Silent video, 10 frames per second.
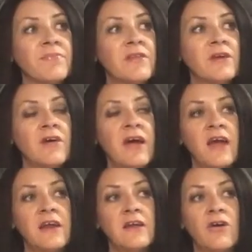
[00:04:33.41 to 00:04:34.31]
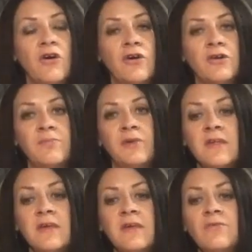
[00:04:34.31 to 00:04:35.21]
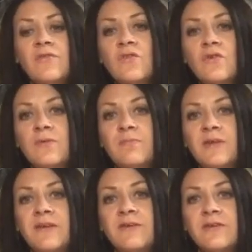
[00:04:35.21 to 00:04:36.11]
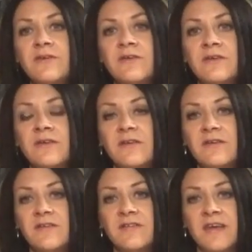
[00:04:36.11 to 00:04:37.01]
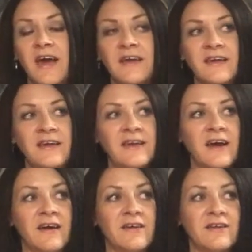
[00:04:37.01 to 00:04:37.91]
that I had at home. It was too big to take here,